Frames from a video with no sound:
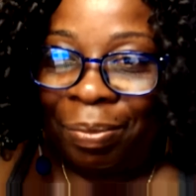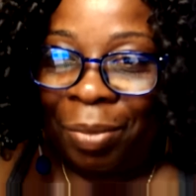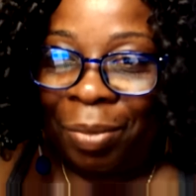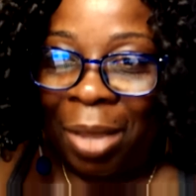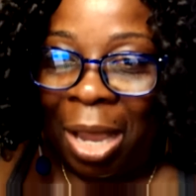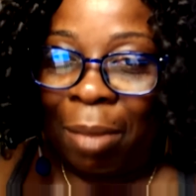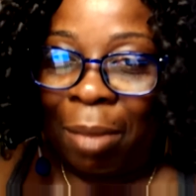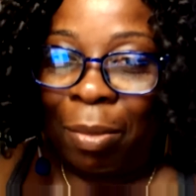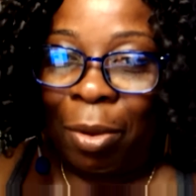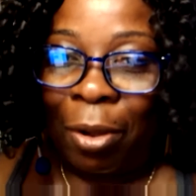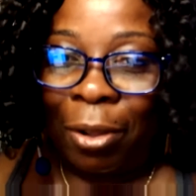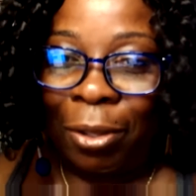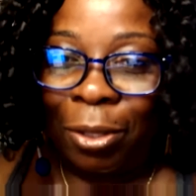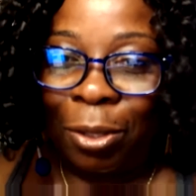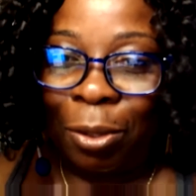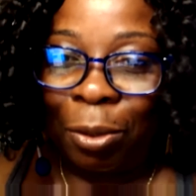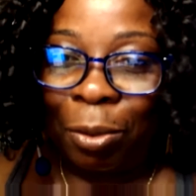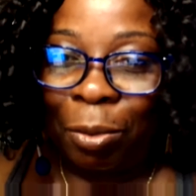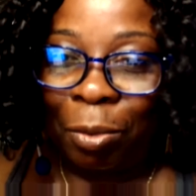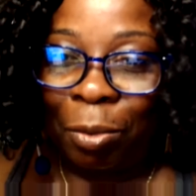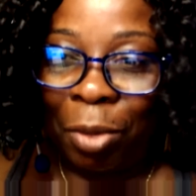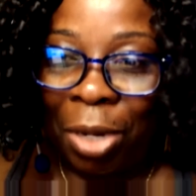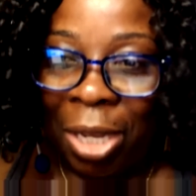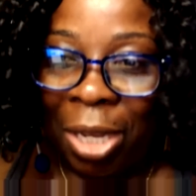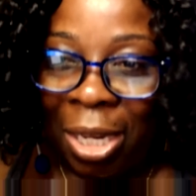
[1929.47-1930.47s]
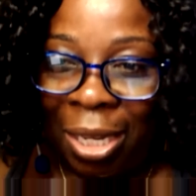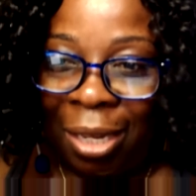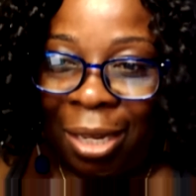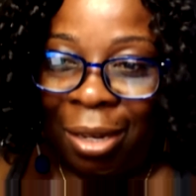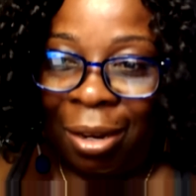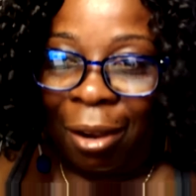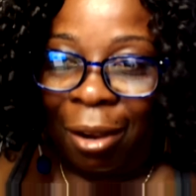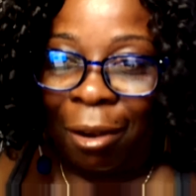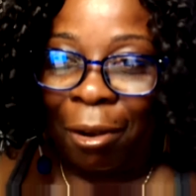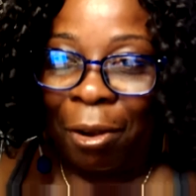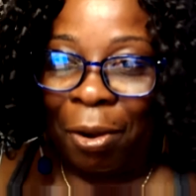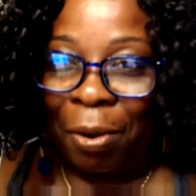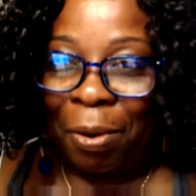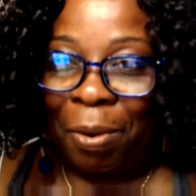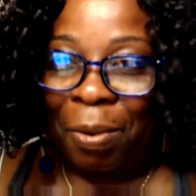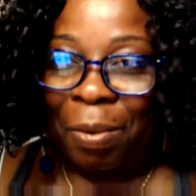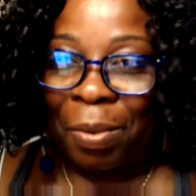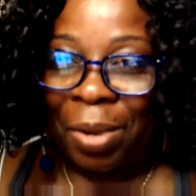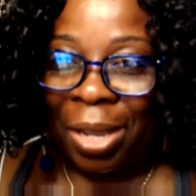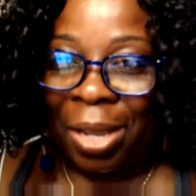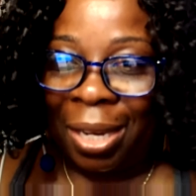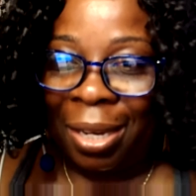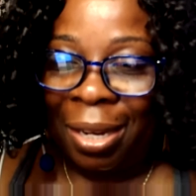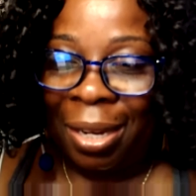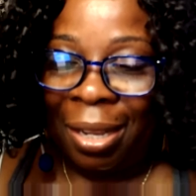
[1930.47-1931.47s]
I'm also really gung-ho
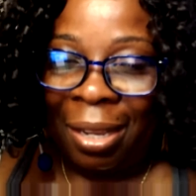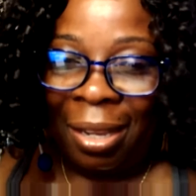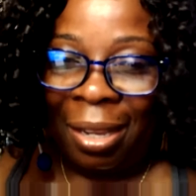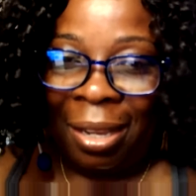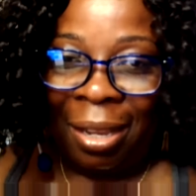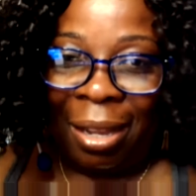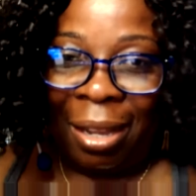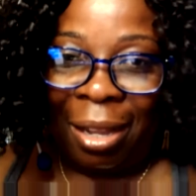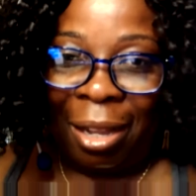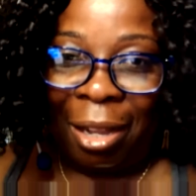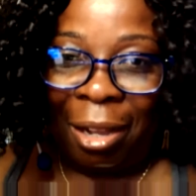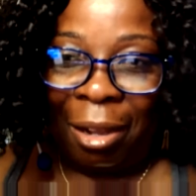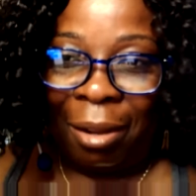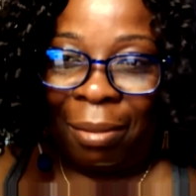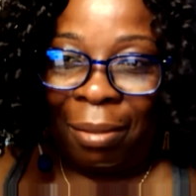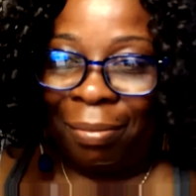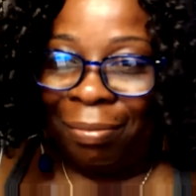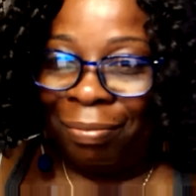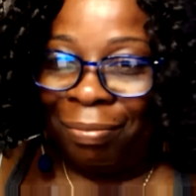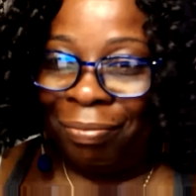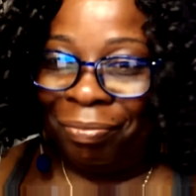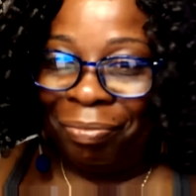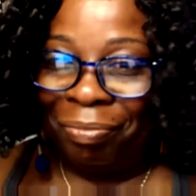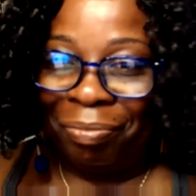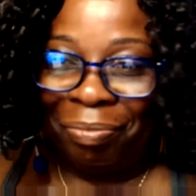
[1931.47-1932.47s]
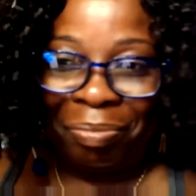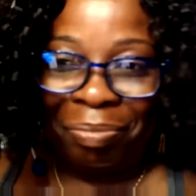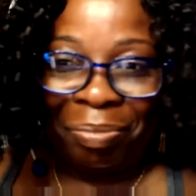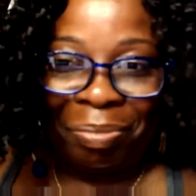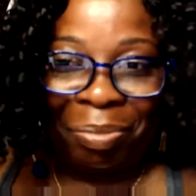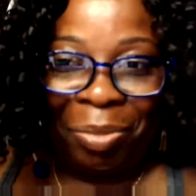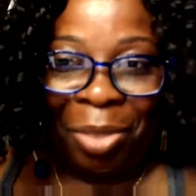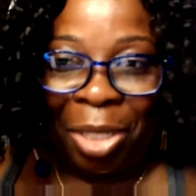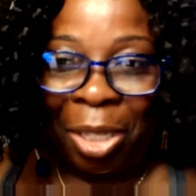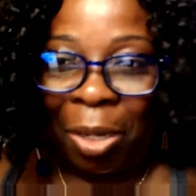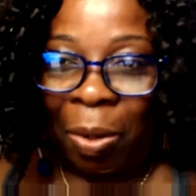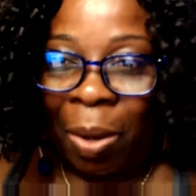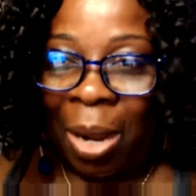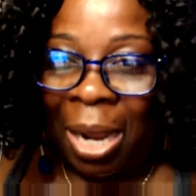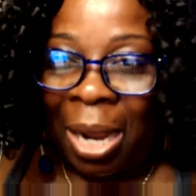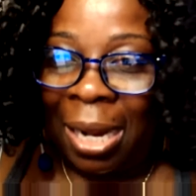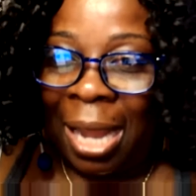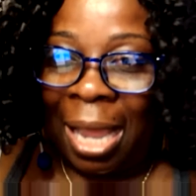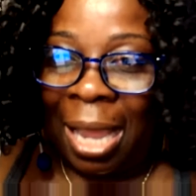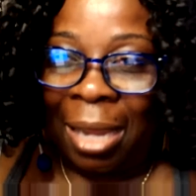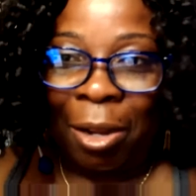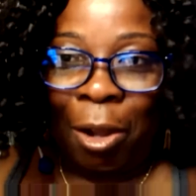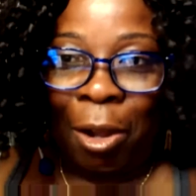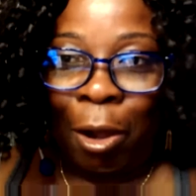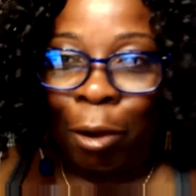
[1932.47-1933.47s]
with, I
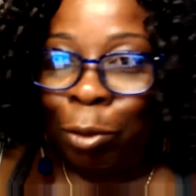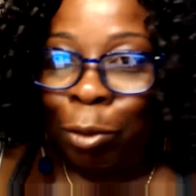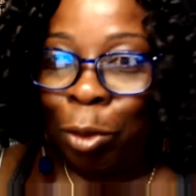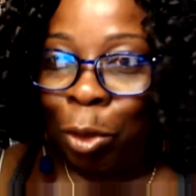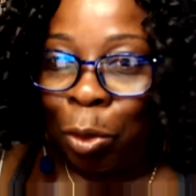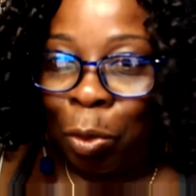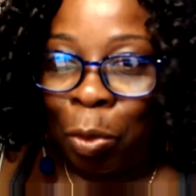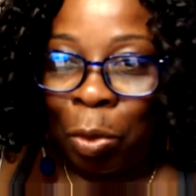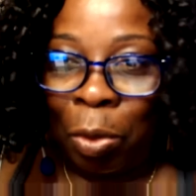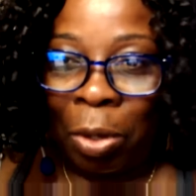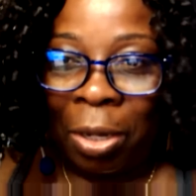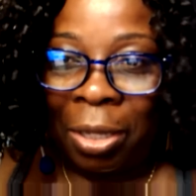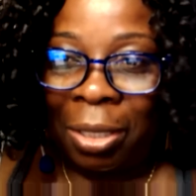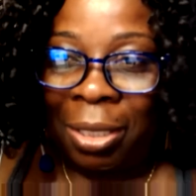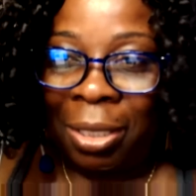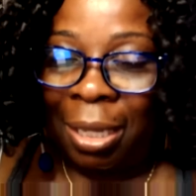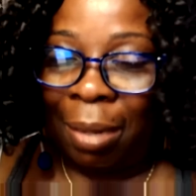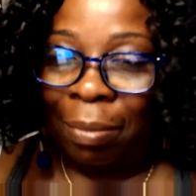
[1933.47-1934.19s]
like outdoors.